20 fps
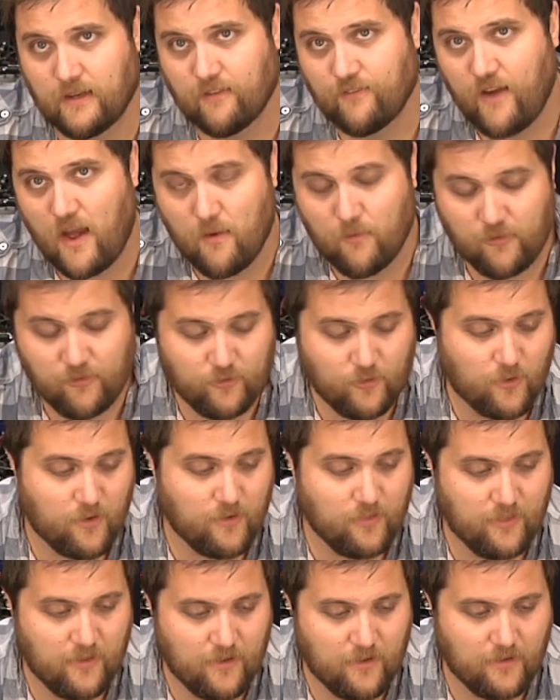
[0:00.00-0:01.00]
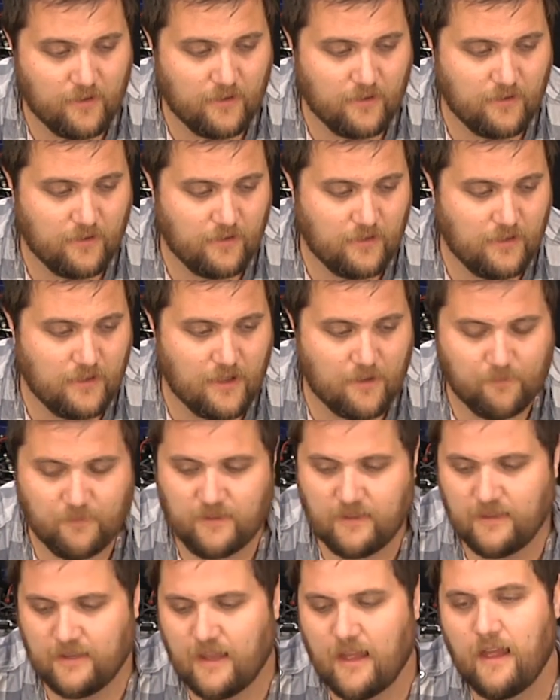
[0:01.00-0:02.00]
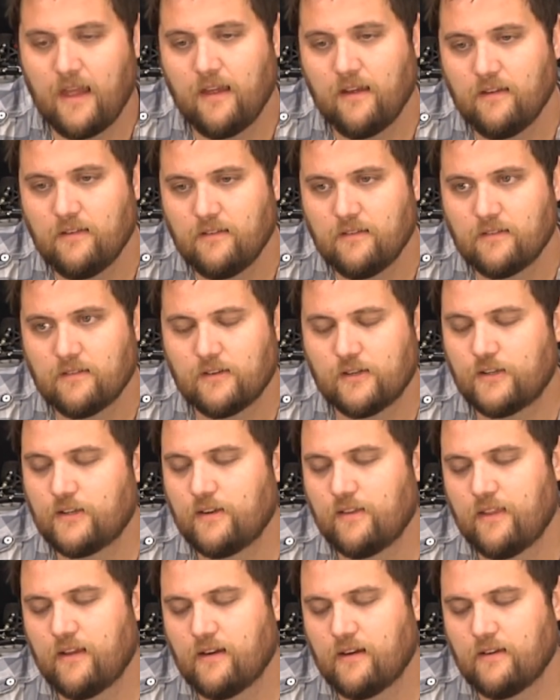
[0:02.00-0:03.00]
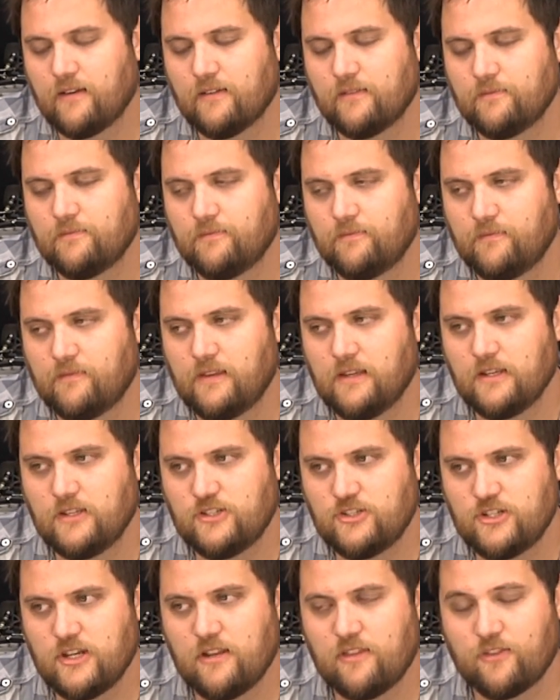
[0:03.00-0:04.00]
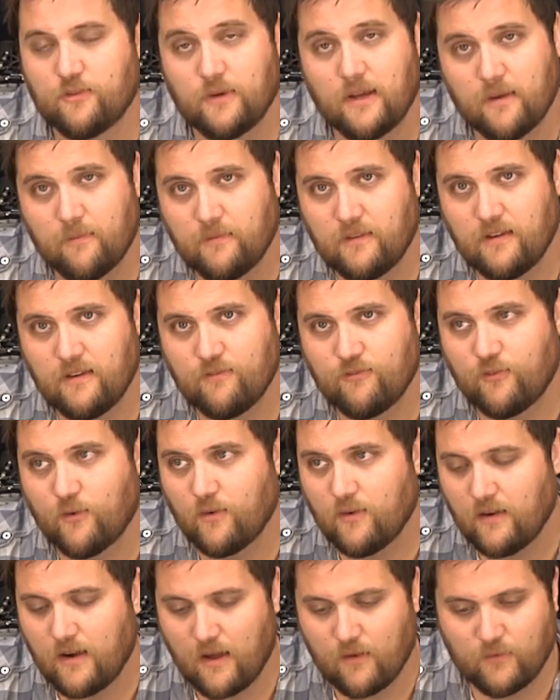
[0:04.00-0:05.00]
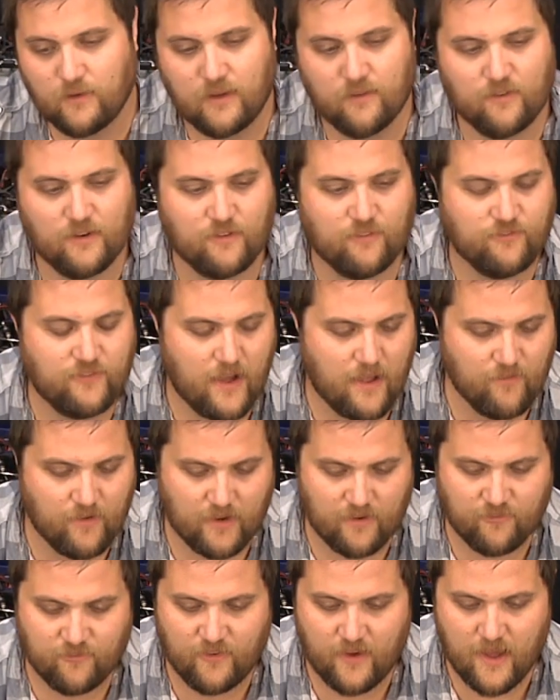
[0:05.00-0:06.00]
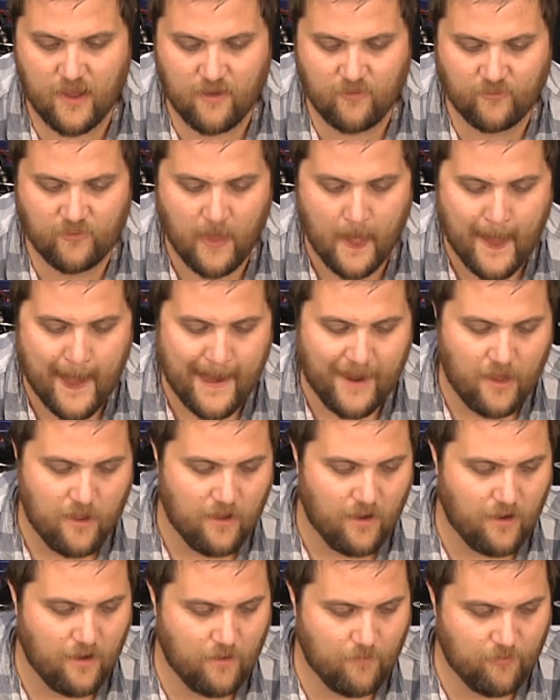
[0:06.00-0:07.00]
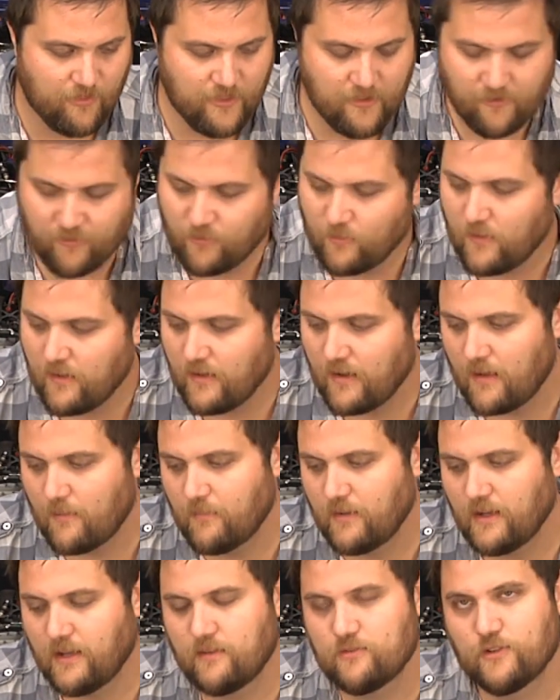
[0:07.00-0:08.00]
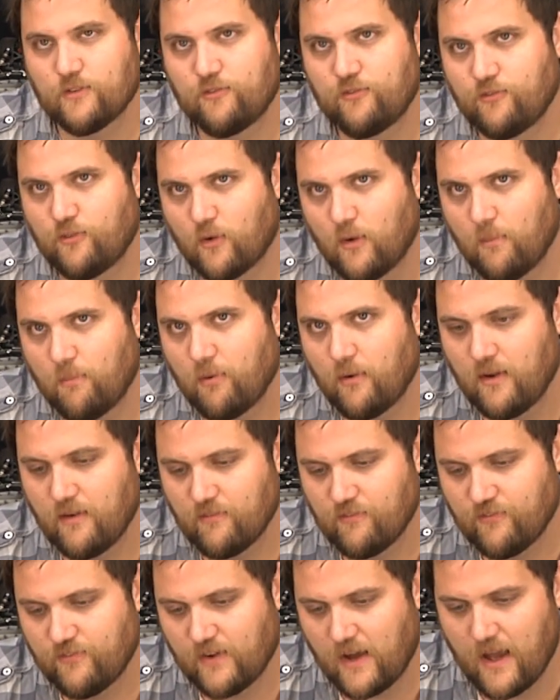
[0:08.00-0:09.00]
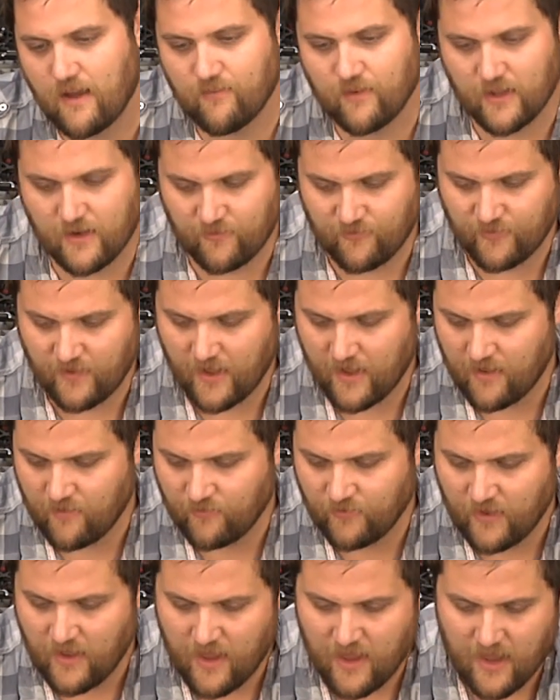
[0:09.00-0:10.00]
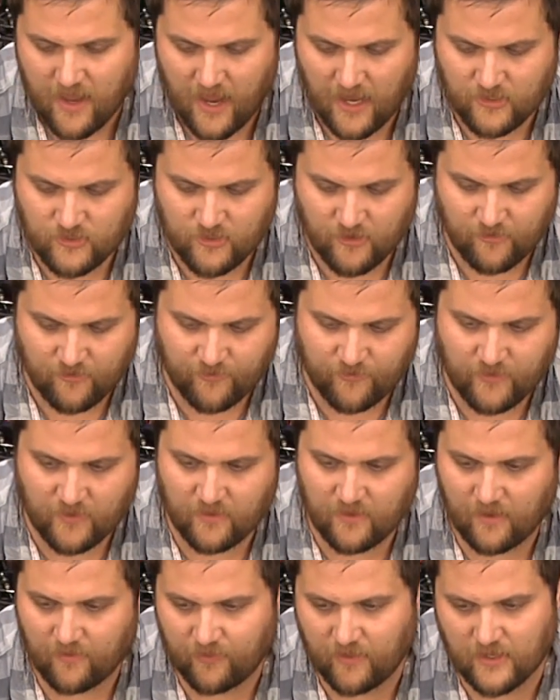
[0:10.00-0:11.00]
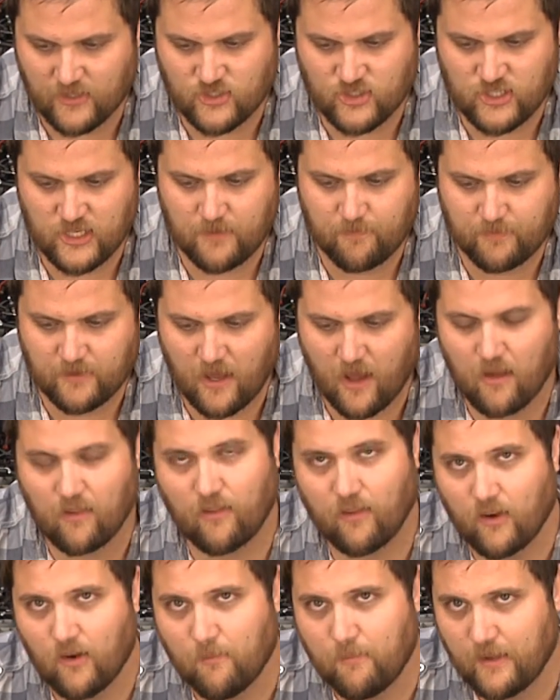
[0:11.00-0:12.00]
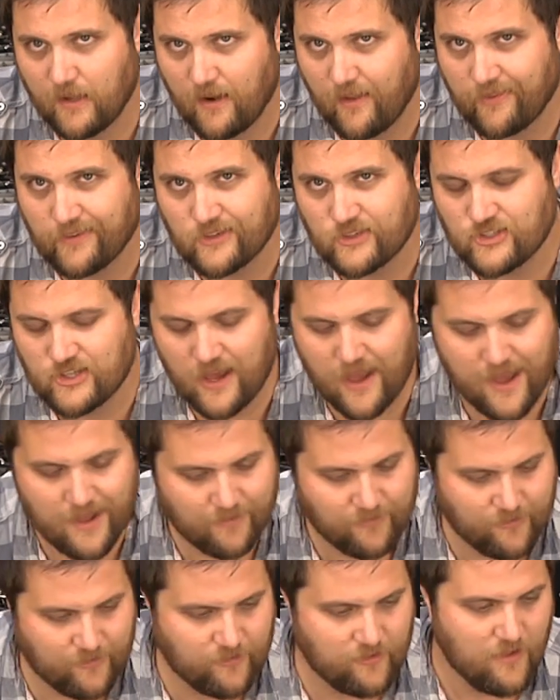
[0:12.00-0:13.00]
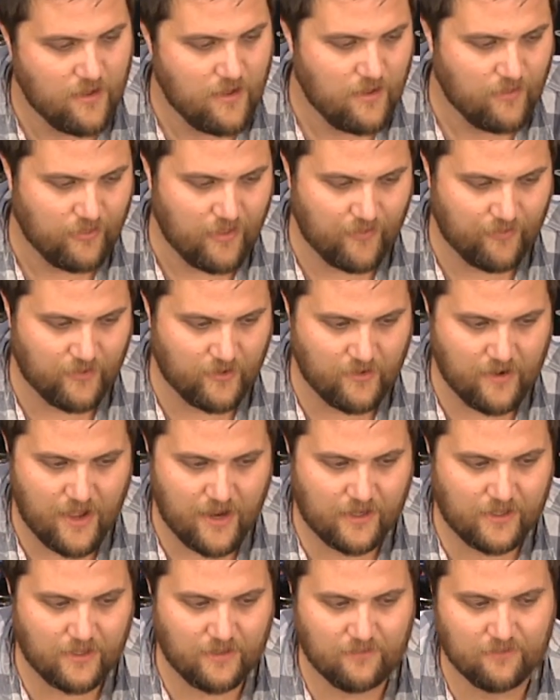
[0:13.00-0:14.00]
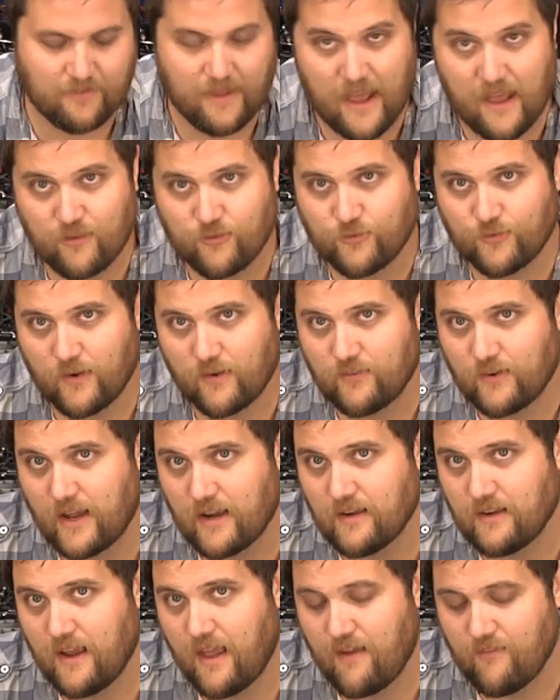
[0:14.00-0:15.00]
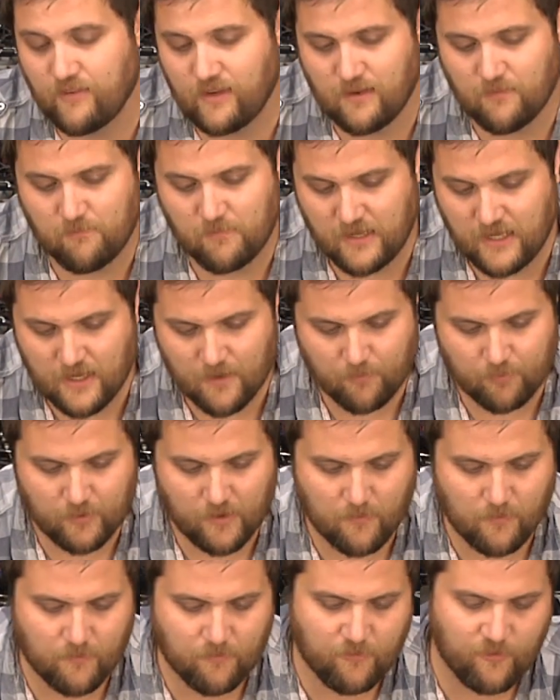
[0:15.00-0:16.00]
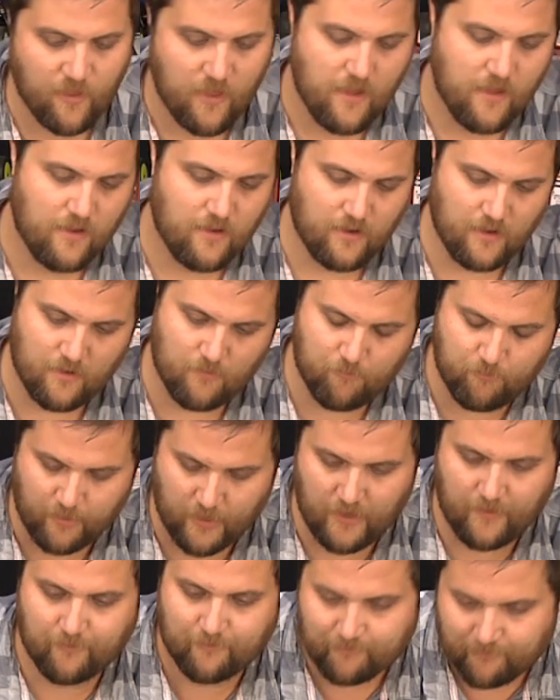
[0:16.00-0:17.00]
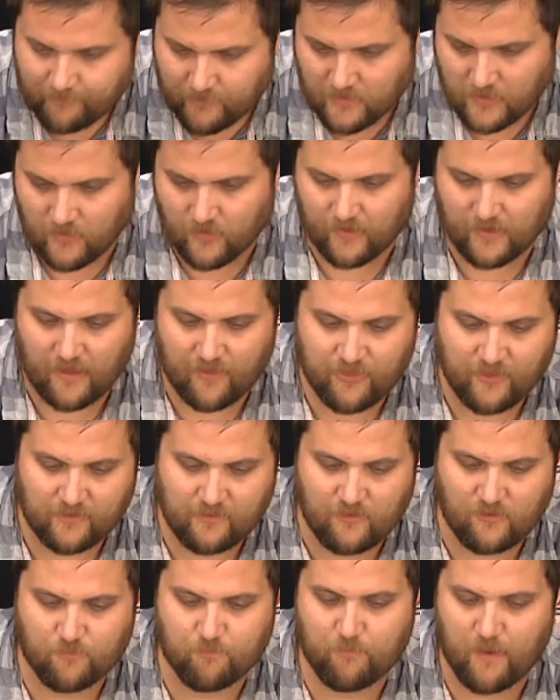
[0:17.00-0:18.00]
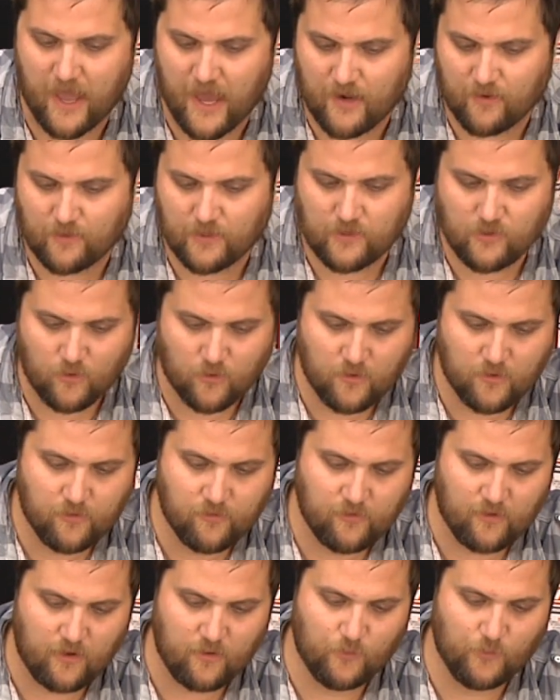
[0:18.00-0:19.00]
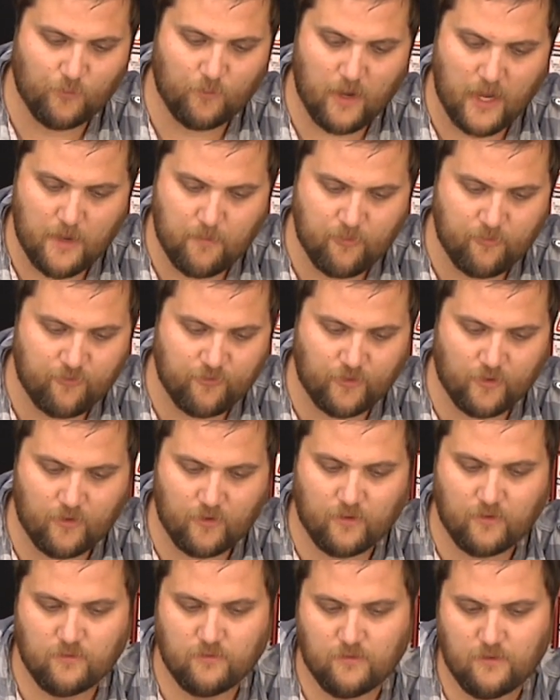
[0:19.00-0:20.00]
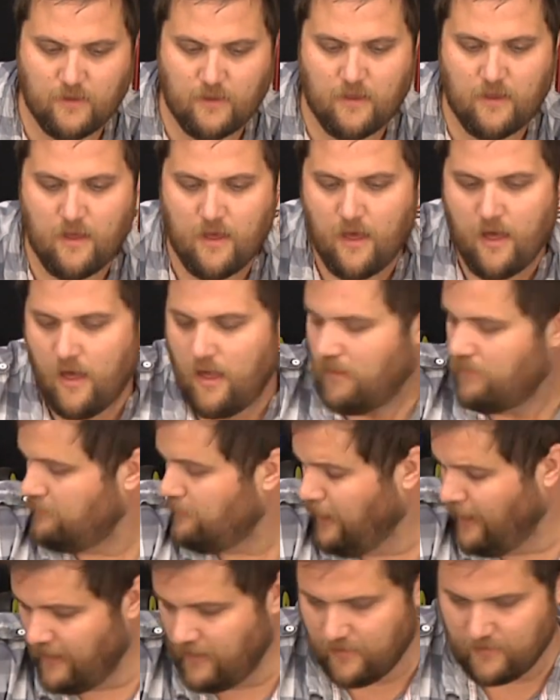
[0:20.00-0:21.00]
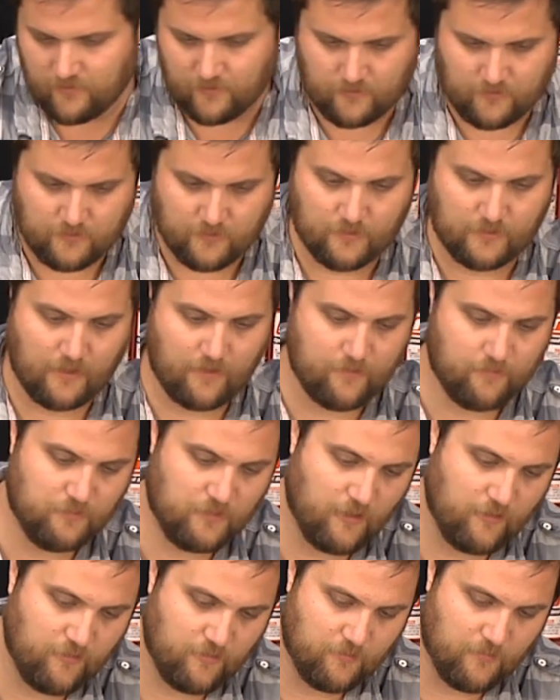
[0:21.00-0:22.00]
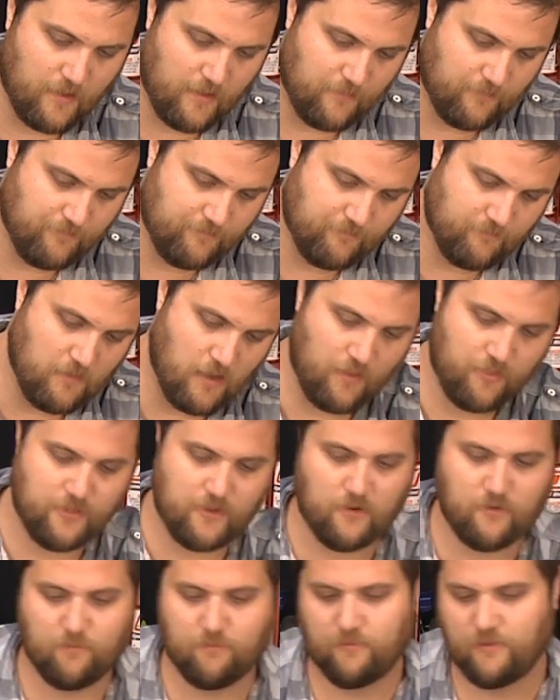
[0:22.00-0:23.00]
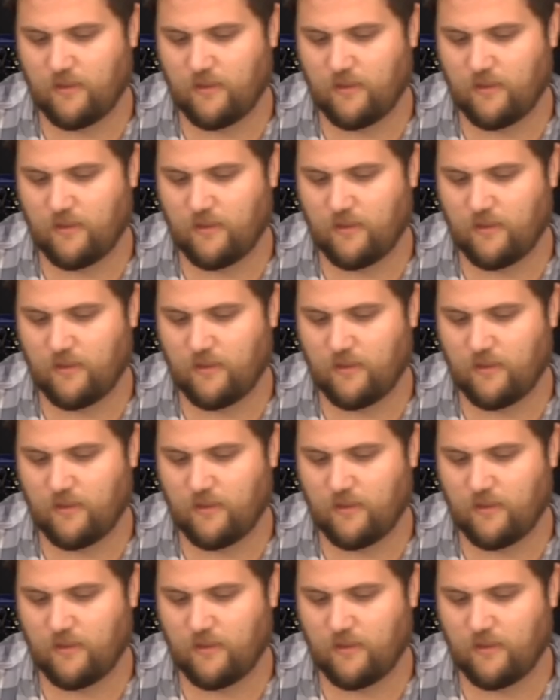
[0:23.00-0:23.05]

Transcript: If I was scoring the E-MTA or the G3 MT4, I would give it a 5 out of 5. This one, I'm going to give a 4.5 out of 5. I just feel like they cheaped out a little bit on the shocks, that they're not going to last forever. I didn't have any immediate problems, but, and I think these battery doors are ripe for... we got some dust in my mouth there.